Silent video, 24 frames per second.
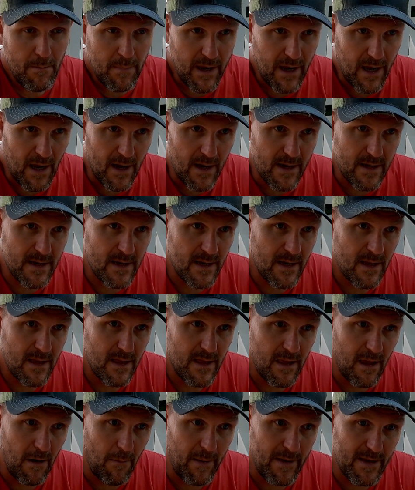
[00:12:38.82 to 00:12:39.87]
because
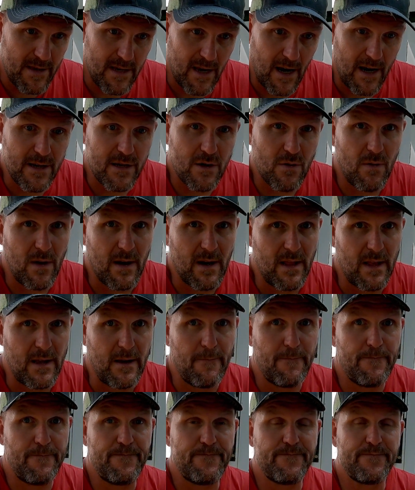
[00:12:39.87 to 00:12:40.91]
they've been sized
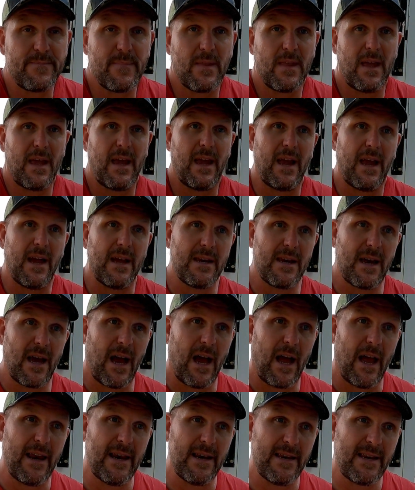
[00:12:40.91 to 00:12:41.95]
correctly. And
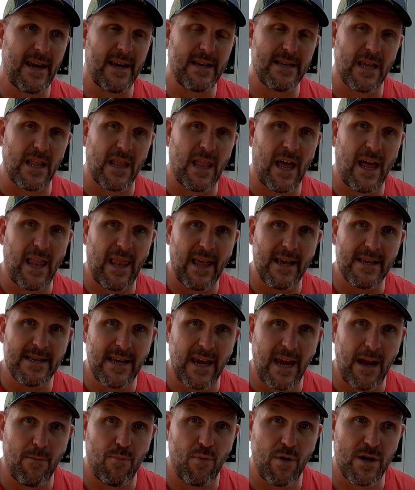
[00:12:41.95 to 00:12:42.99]
I, it takes a lot less
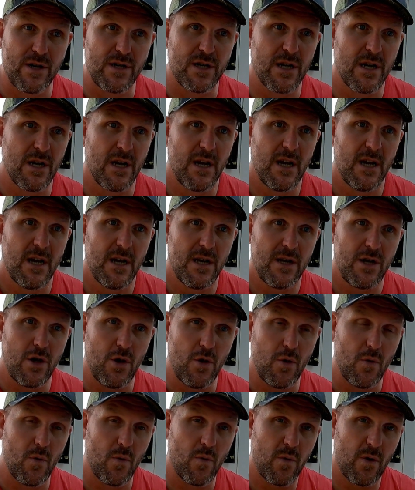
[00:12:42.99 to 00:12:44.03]
amperage
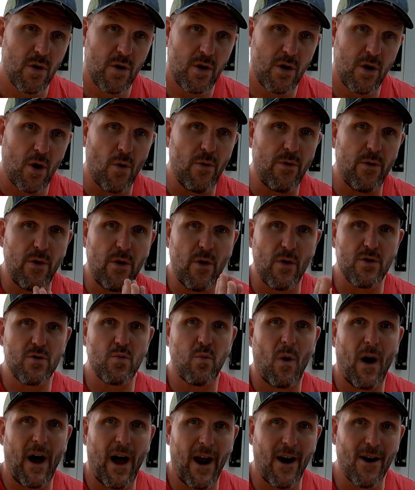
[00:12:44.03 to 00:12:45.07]
to go through those
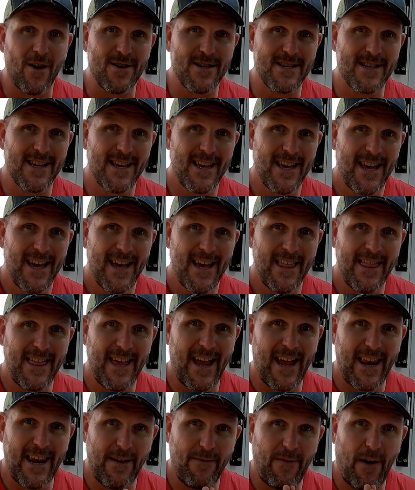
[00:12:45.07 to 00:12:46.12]
wires
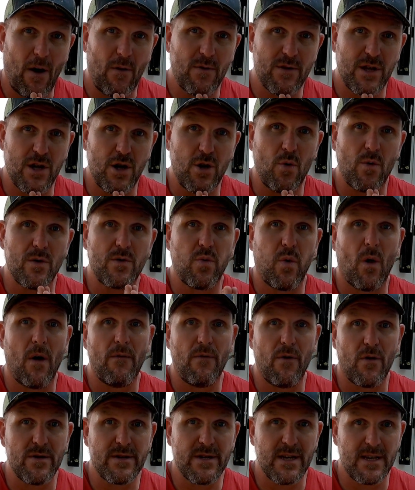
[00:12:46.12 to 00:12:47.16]
than if I was to do a
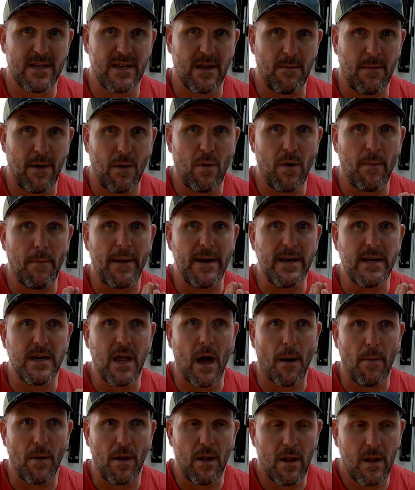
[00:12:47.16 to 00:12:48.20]
twelve volt system. It would have been
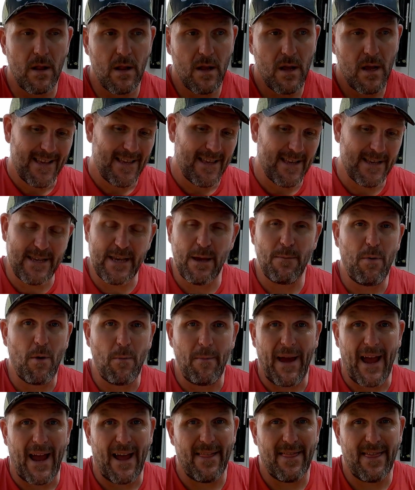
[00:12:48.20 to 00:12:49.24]
double. It's simple
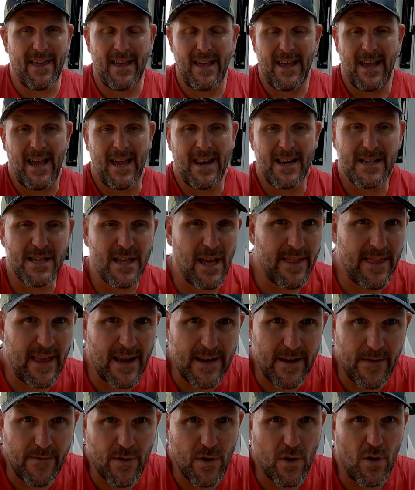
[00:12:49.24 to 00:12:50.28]
math, and it's not
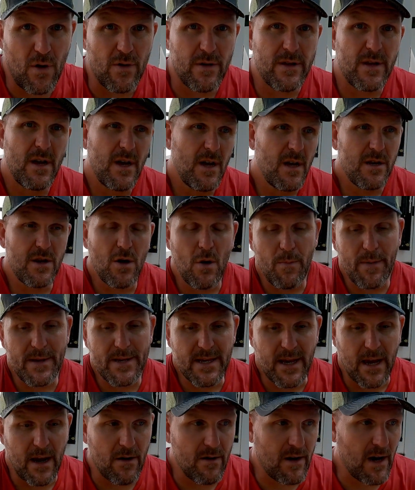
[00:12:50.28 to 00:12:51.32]
that difficult. Don't be
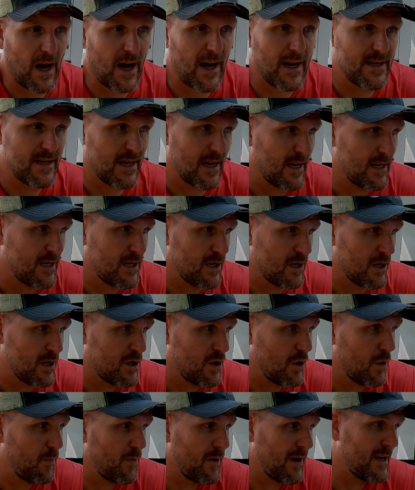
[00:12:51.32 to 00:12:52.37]
scared, guys. It's, it's
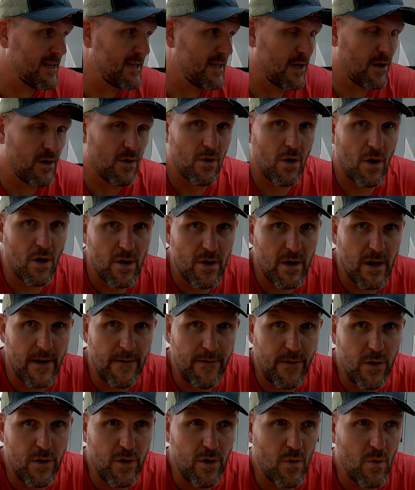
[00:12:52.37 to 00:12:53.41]
super easy. All,
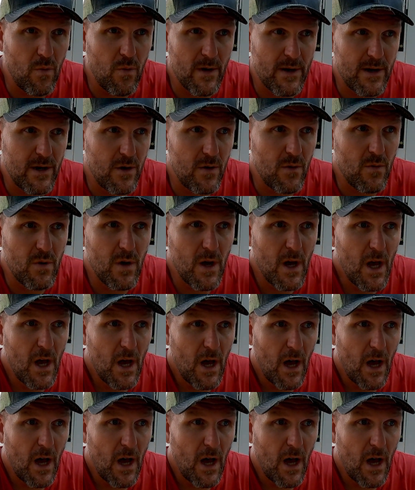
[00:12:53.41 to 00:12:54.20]
if you do want to